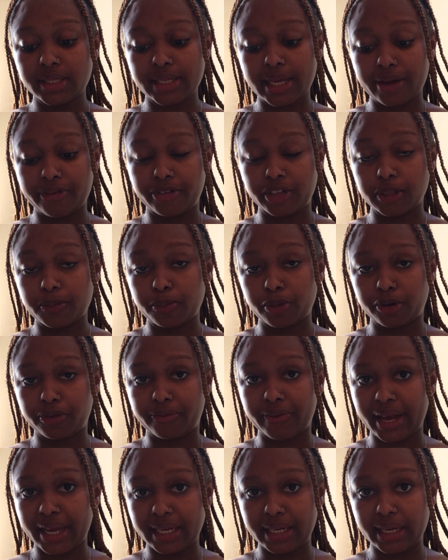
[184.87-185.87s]
service
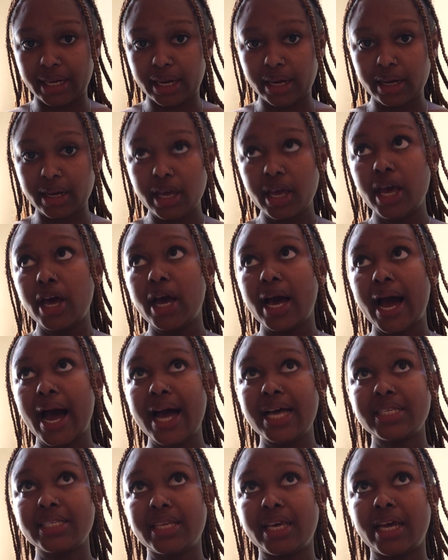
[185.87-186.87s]
provider.
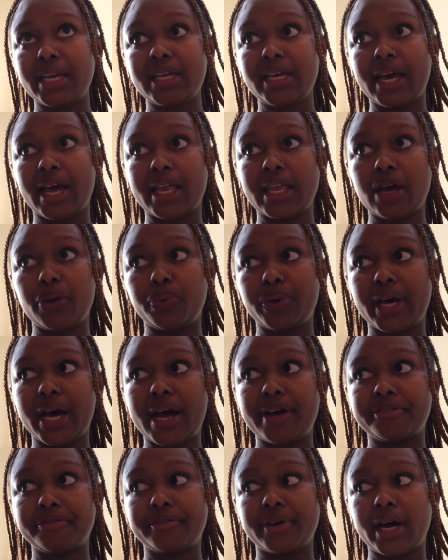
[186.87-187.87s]
As here in Kenya, we
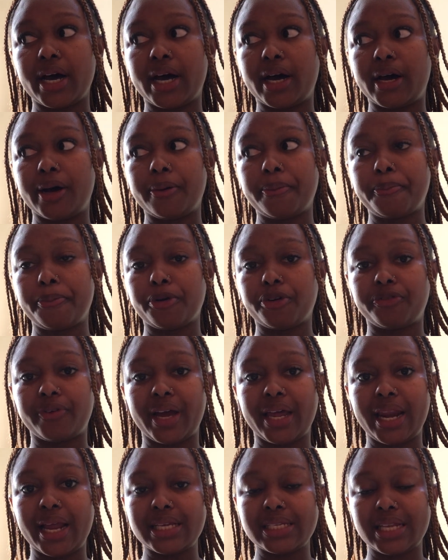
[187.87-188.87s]
have
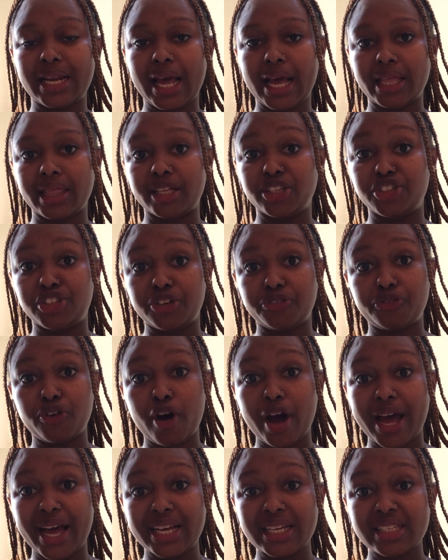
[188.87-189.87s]
providers like the
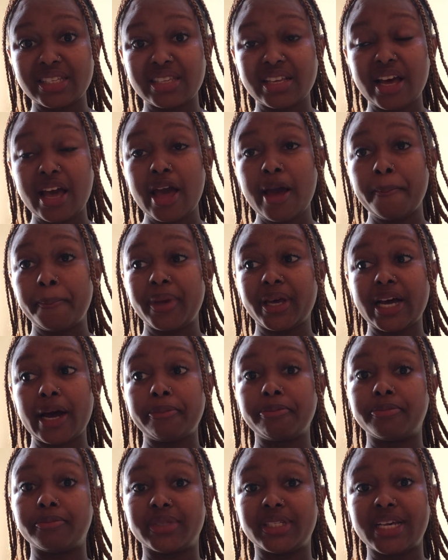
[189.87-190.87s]
G4S, Pickup
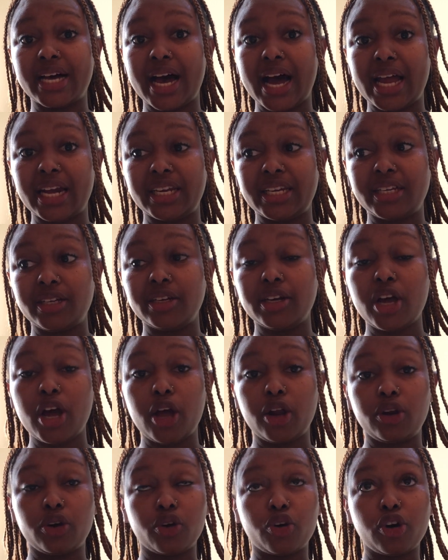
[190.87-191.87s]
Mtaani,
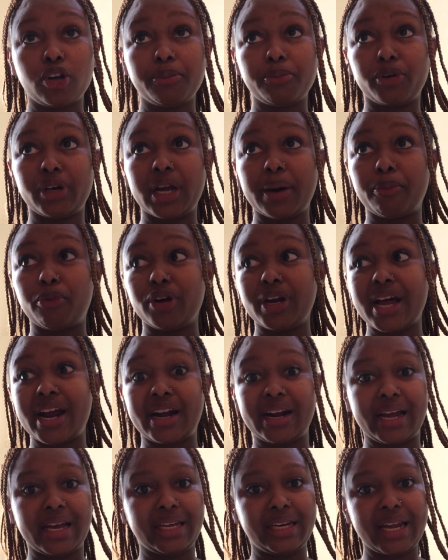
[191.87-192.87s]
local Boda Boda
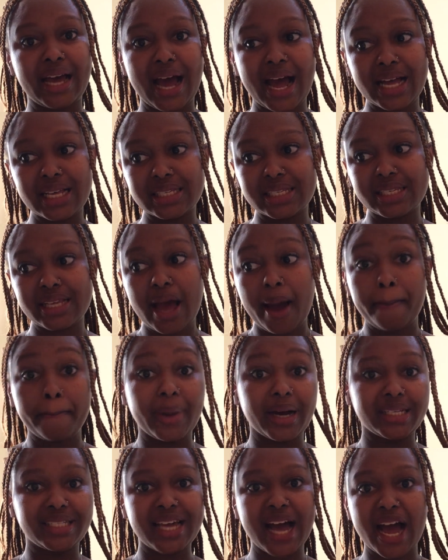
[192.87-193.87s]
riders,
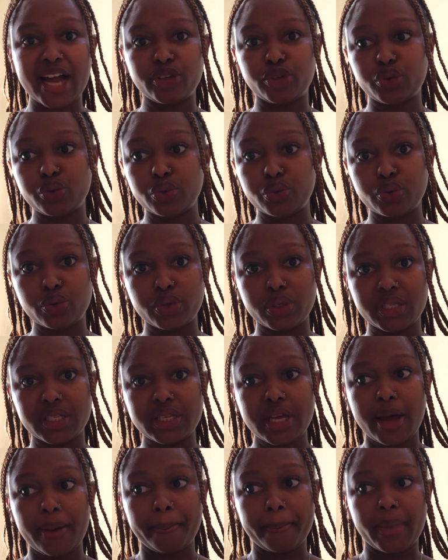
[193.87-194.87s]
Matatus,
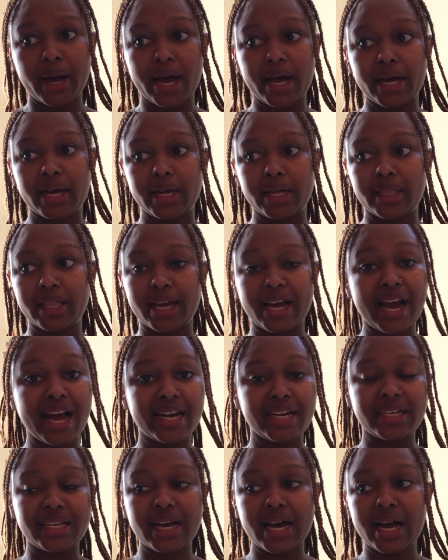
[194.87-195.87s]
the
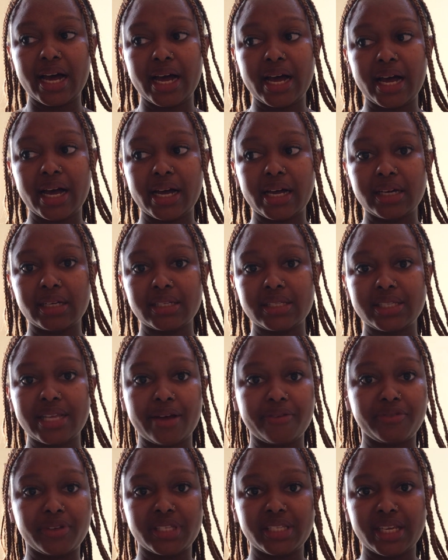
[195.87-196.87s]
carrier
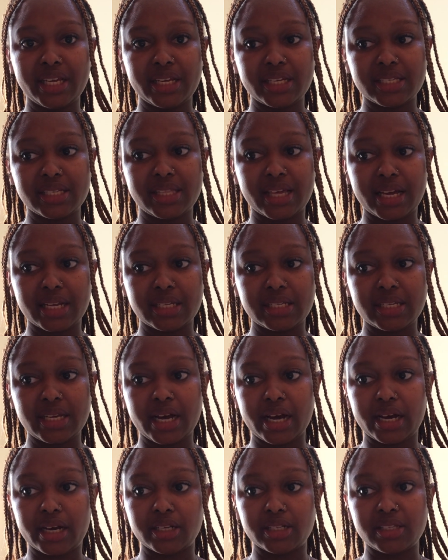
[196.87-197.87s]
services
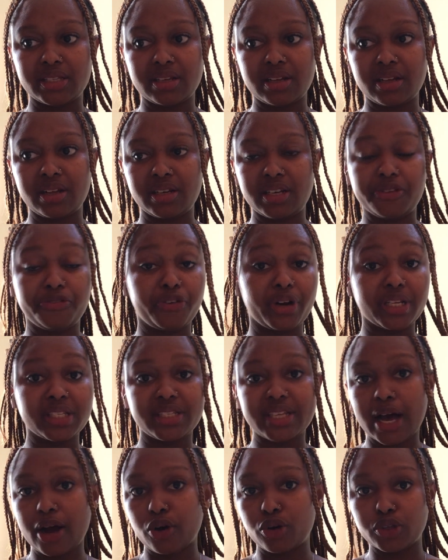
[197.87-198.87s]
that different
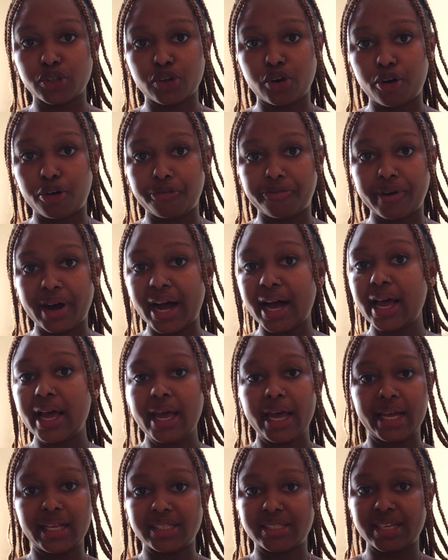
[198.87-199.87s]
circles offer,
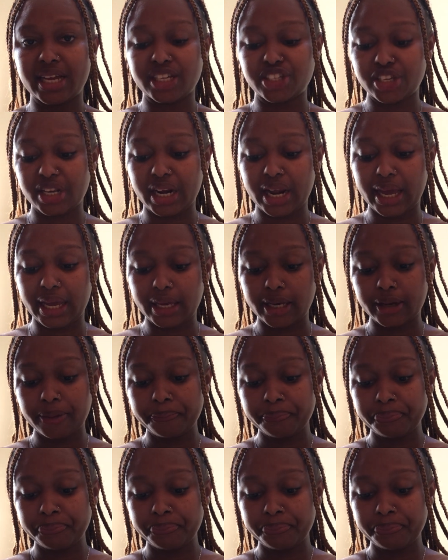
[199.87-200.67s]
and such like.